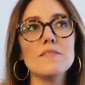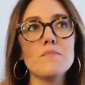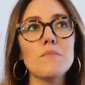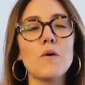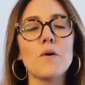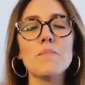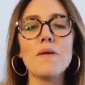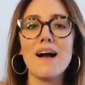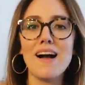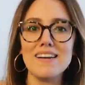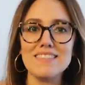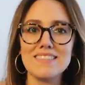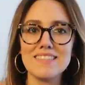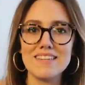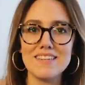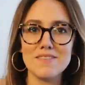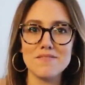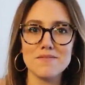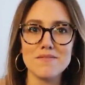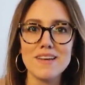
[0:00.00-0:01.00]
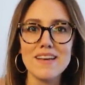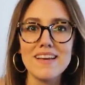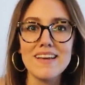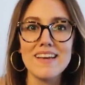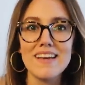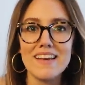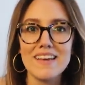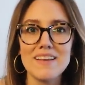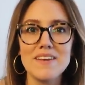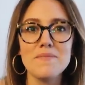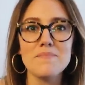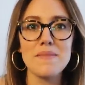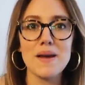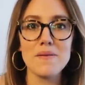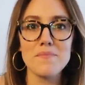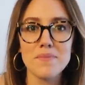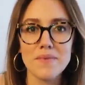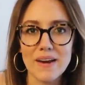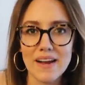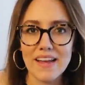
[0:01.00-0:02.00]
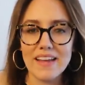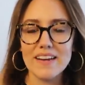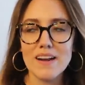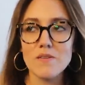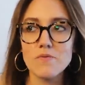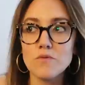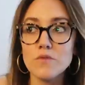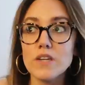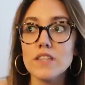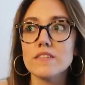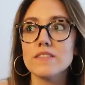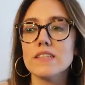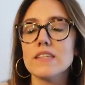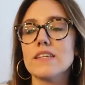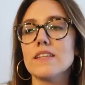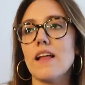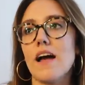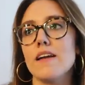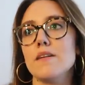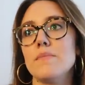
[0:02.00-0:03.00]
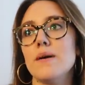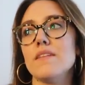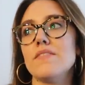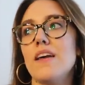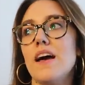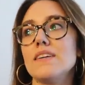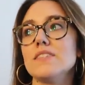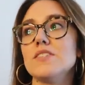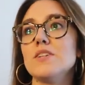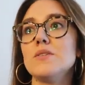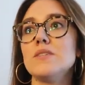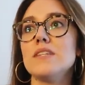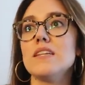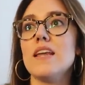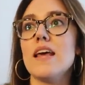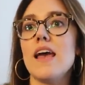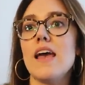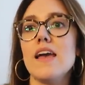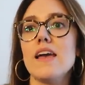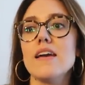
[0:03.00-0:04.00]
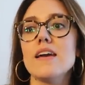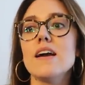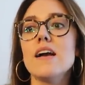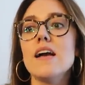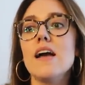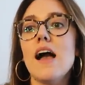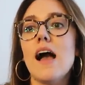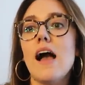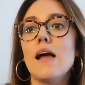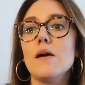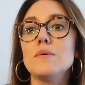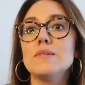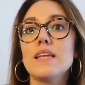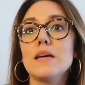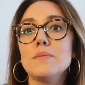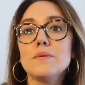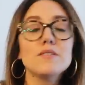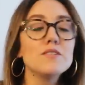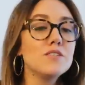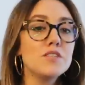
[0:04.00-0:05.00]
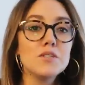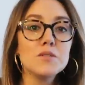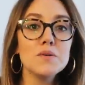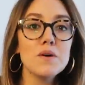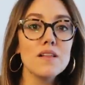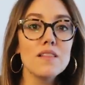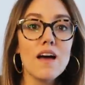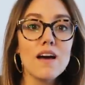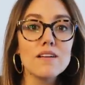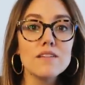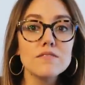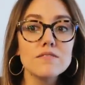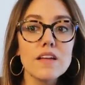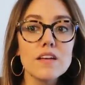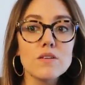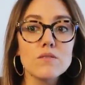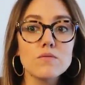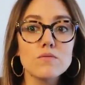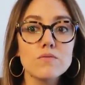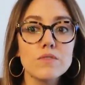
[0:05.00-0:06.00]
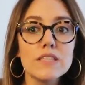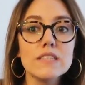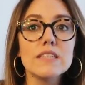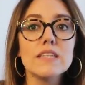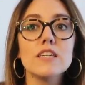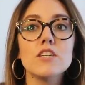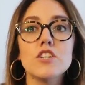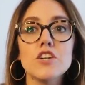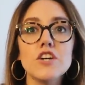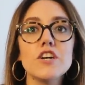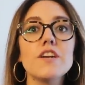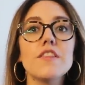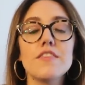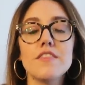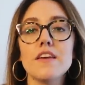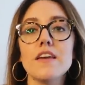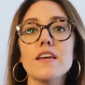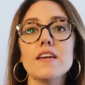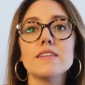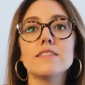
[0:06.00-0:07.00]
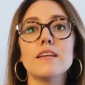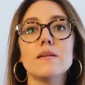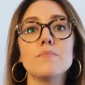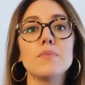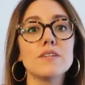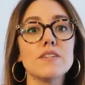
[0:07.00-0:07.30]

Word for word: more positive in my brain. I'm really, really glad about that. So today I was able to do a lot of like really good things and